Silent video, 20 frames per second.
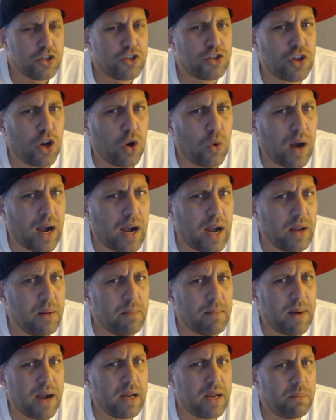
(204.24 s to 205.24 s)
So
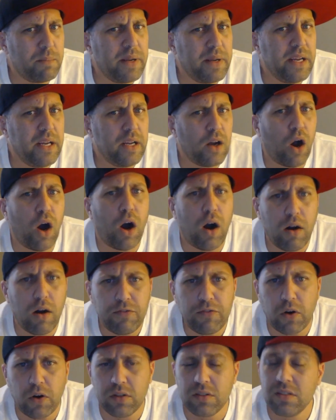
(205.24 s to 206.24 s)
I might be
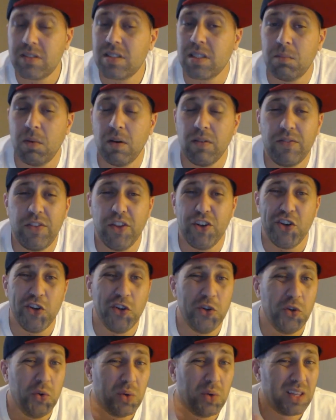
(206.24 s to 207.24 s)
off on some of the
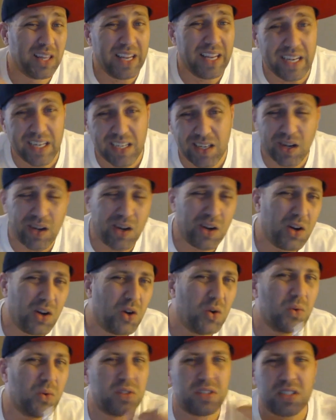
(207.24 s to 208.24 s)
new
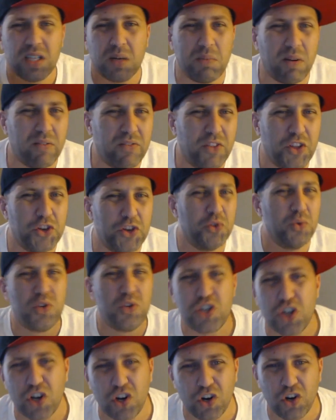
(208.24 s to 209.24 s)
lingo, some of the new
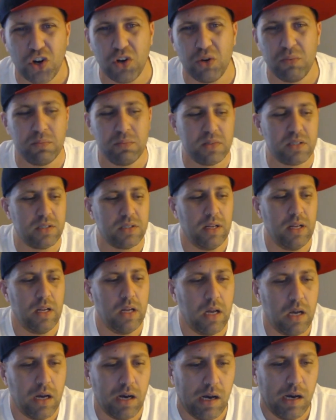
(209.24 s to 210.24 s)
terms,
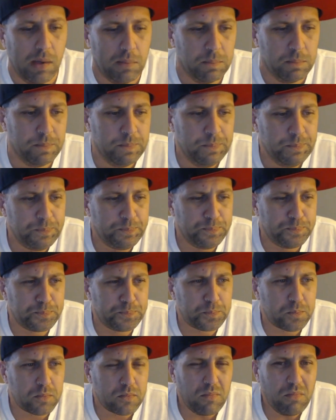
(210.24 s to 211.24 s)

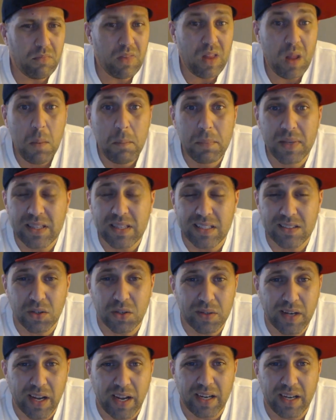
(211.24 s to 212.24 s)
but that's
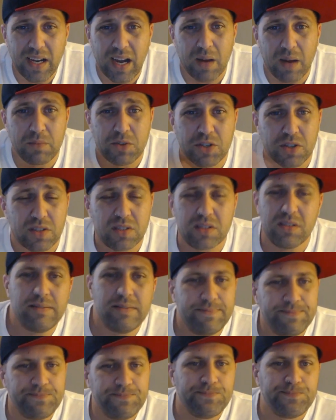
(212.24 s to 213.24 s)
okay. I'm just
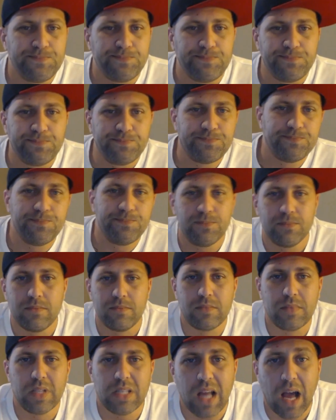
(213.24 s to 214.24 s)

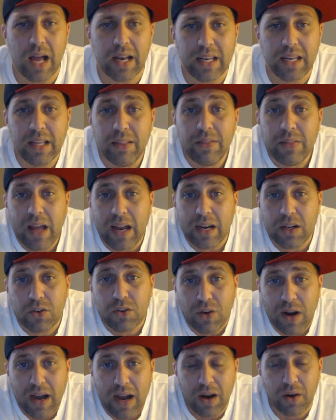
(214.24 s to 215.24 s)
not in that
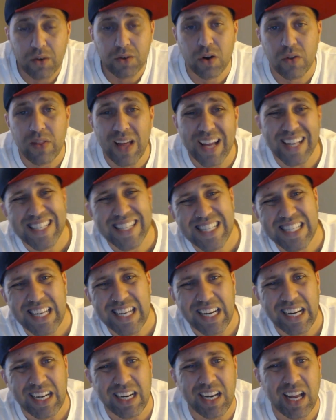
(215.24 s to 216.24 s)
crowd or that
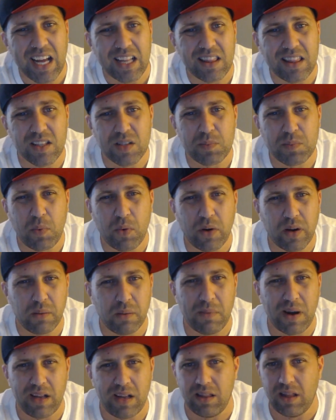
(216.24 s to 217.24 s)
scene at this point
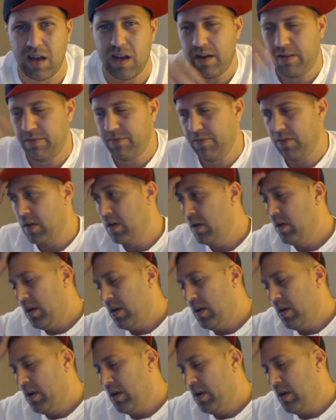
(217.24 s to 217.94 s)
in my life.